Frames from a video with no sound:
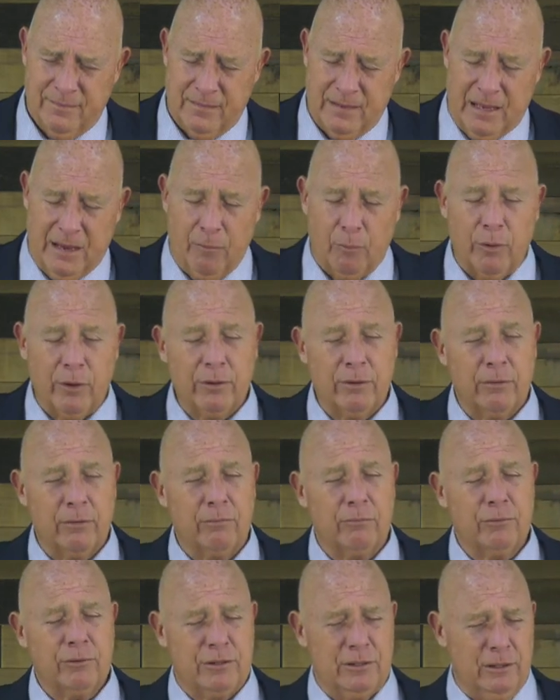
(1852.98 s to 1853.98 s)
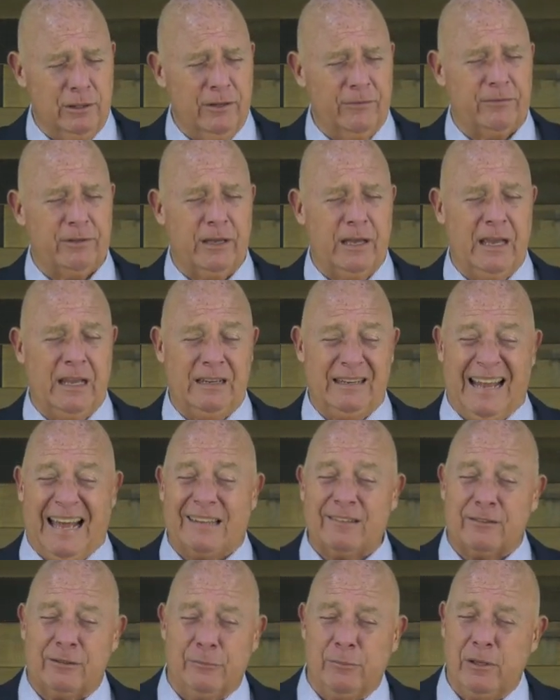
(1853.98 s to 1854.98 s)
I wonder, would you lift a hand
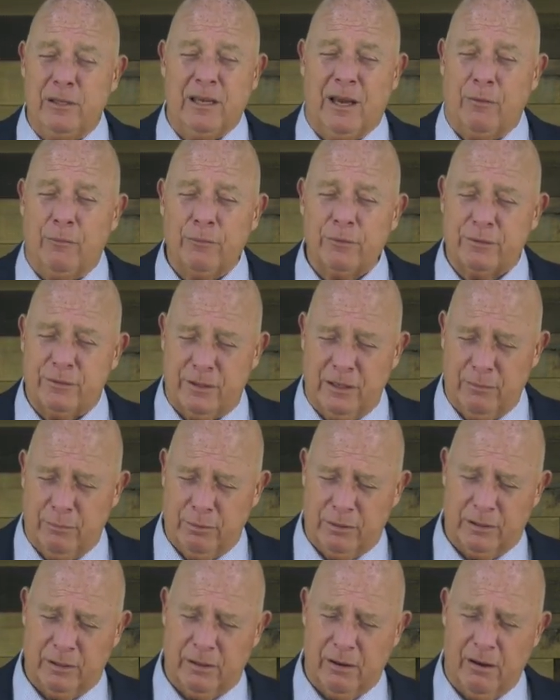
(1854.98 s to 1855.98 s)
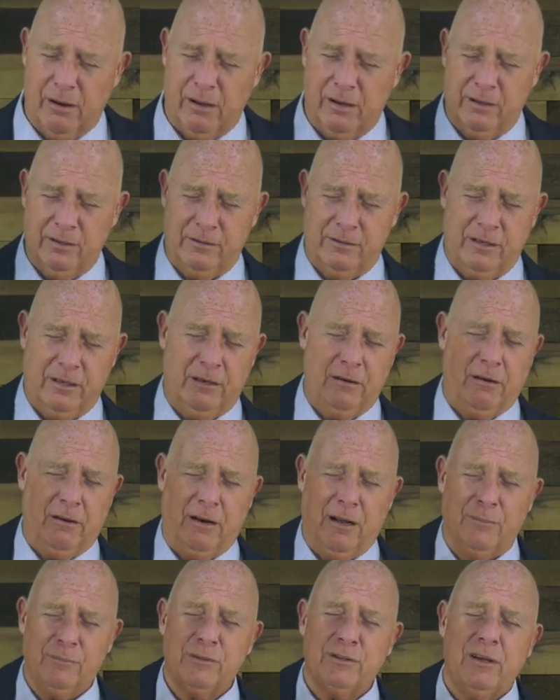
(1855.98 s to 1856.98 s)
not to me, I won't see, but to God and say, God,
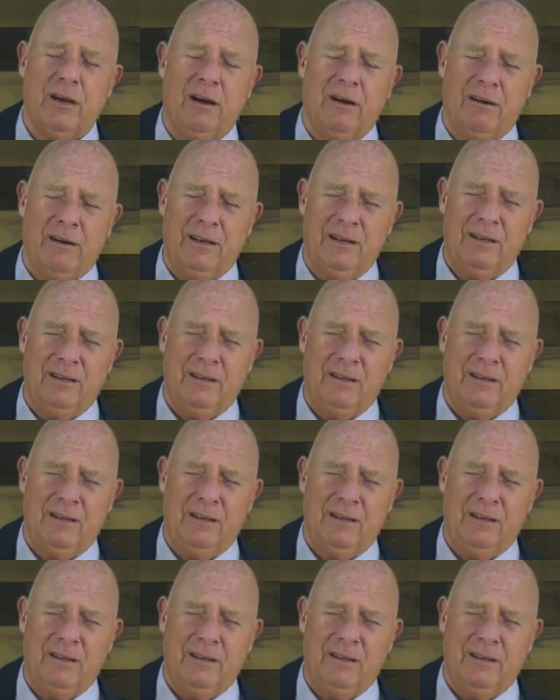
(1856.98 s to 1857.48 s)
I'm sorry.